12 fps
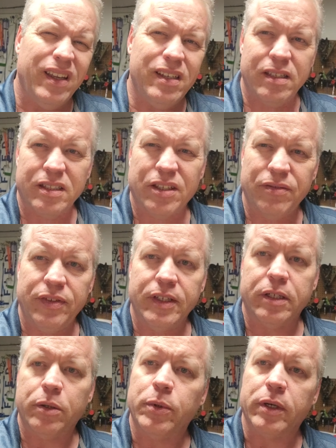is this
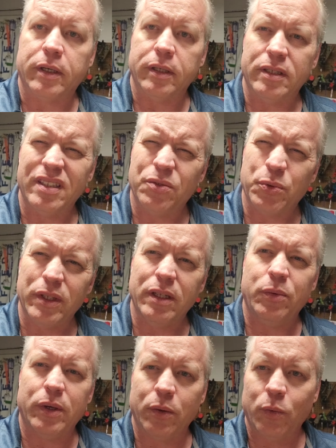config going to work? Is this
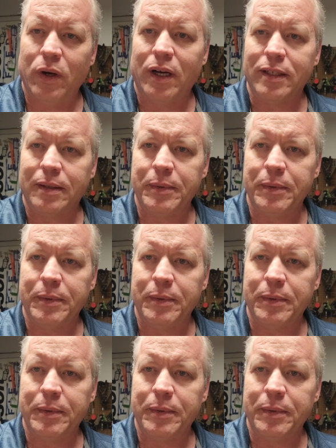really what I want?